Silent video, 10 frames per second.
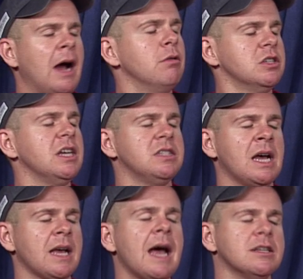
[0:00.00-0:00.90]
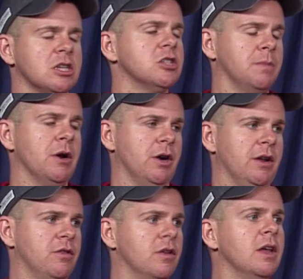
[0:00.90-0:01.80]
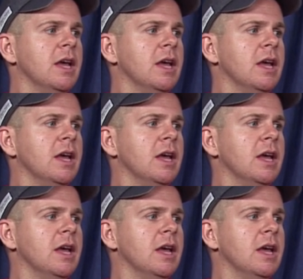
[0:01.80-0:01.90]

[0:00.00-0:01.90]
I would say Tech has experience.